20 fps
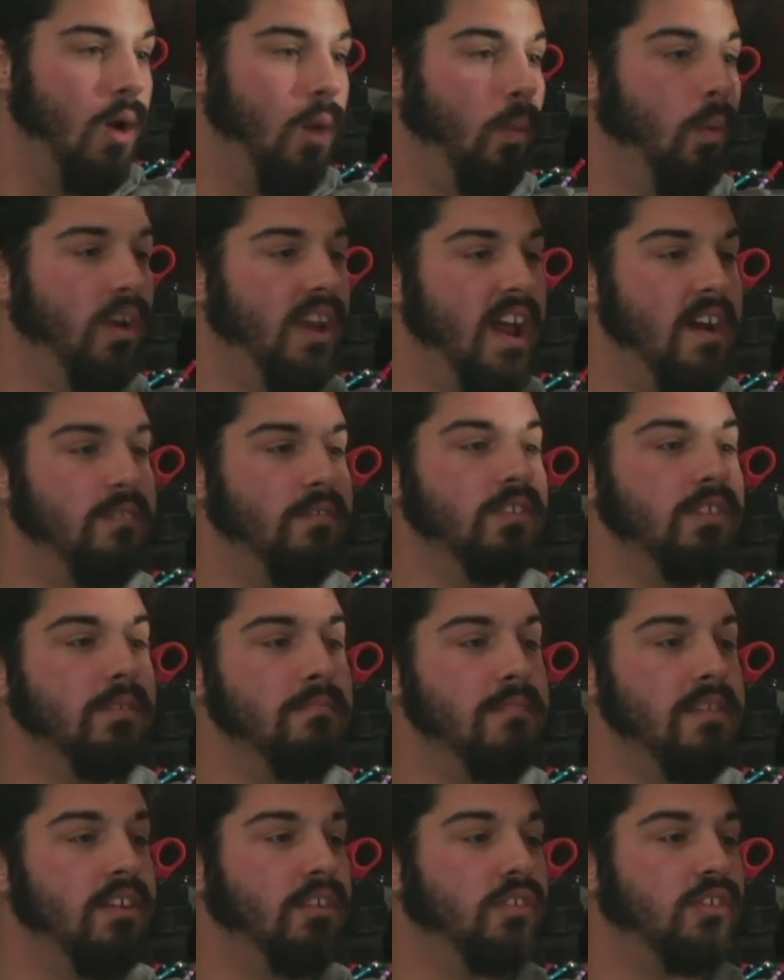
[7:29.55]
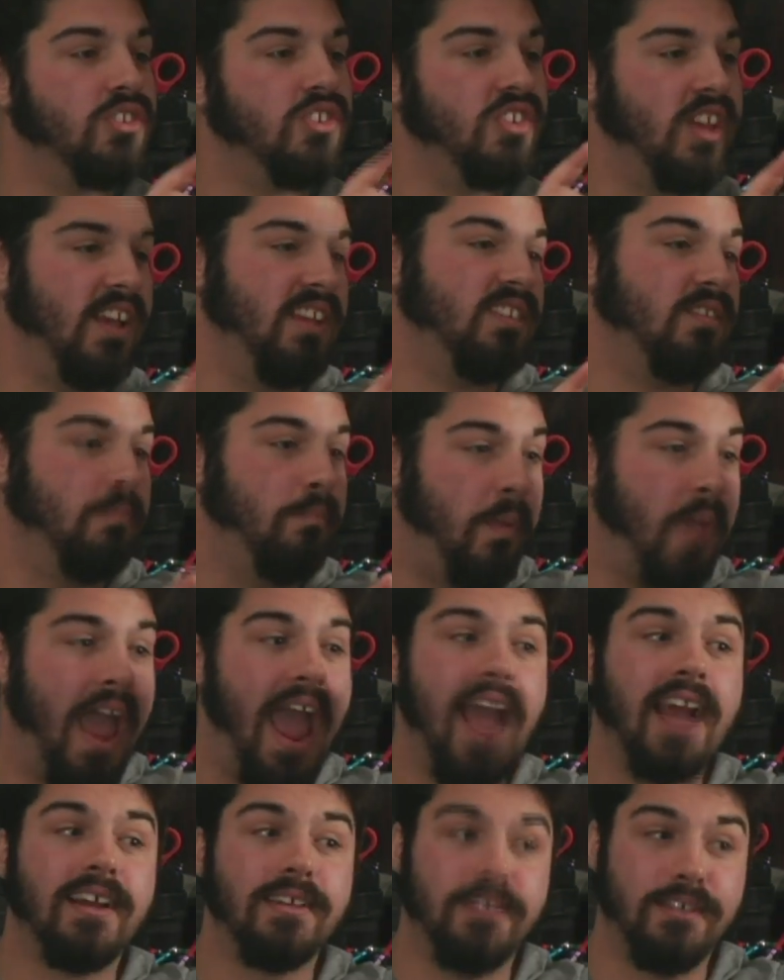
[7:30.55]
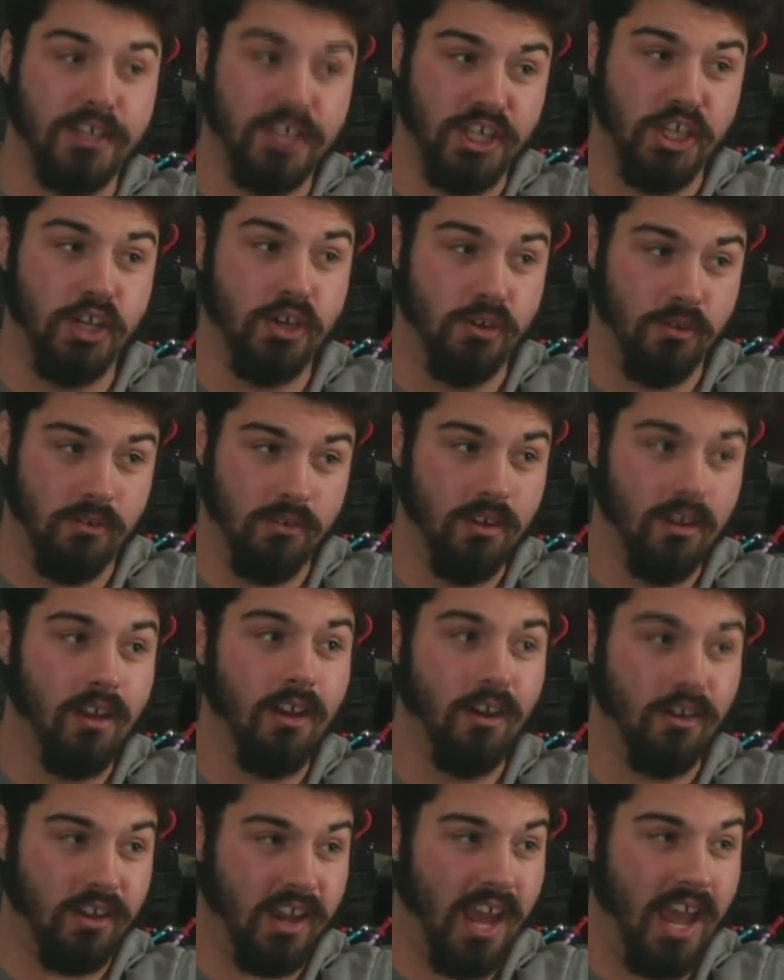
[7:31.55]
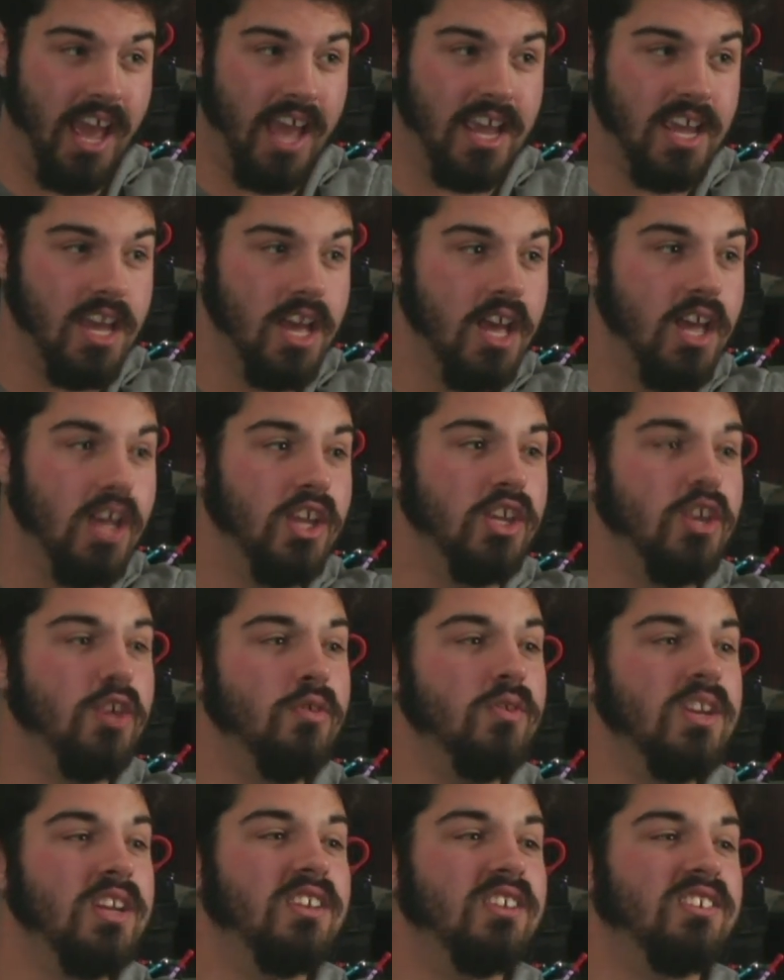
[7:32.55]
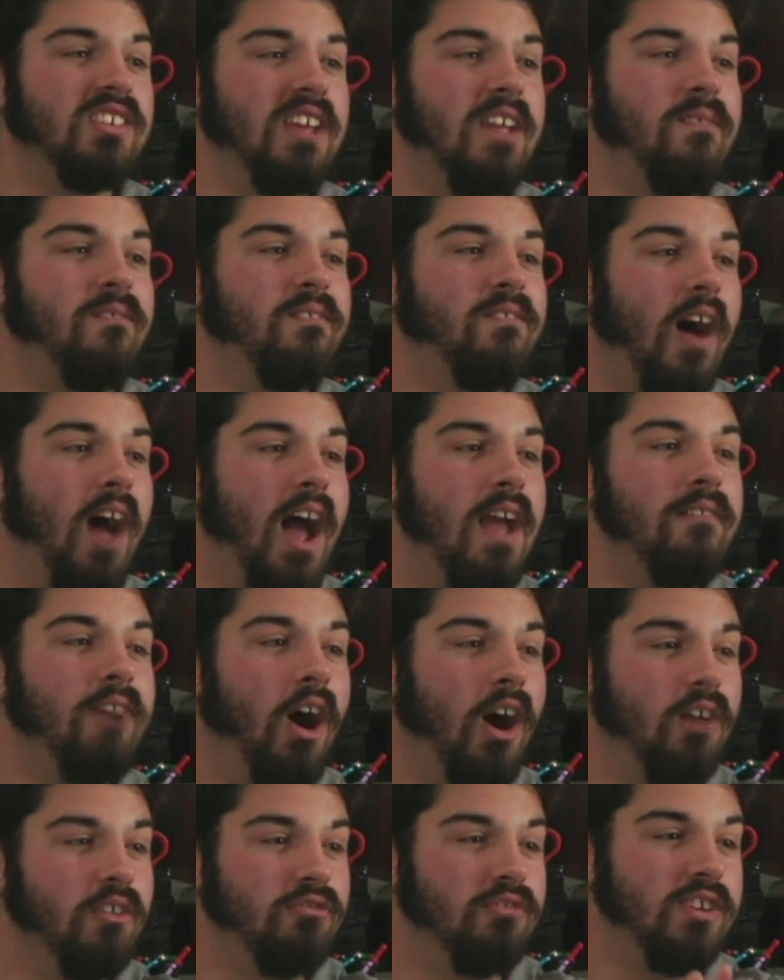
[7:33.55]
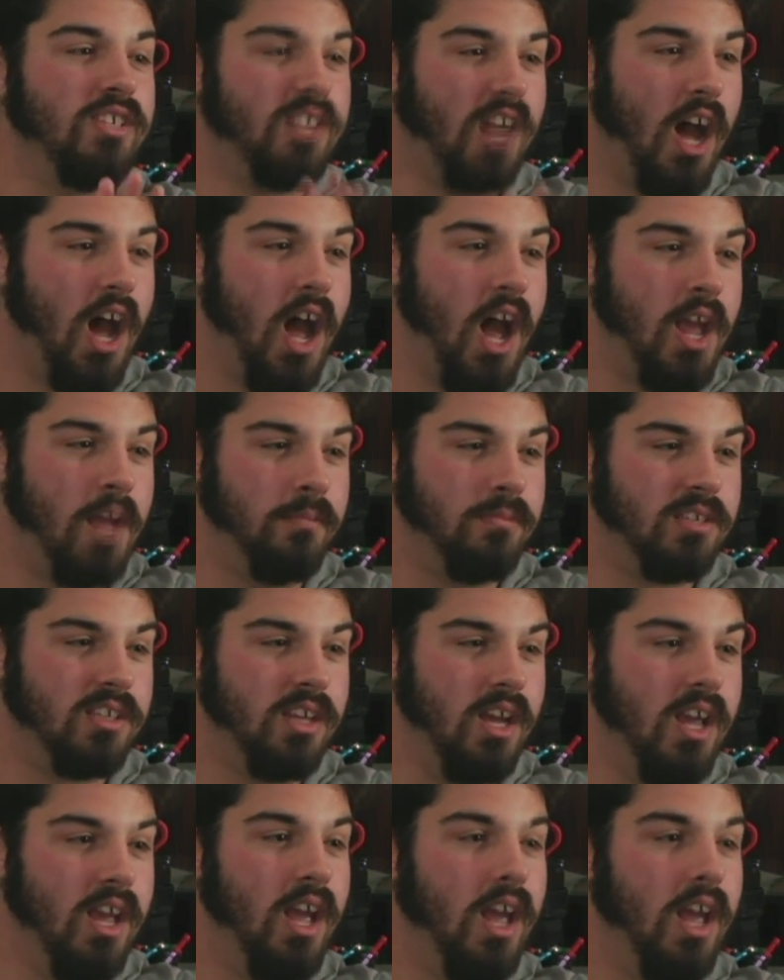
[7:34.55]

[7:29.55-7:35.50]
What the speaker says: Whatever the mirror says back to you, okay, you need to say 500 times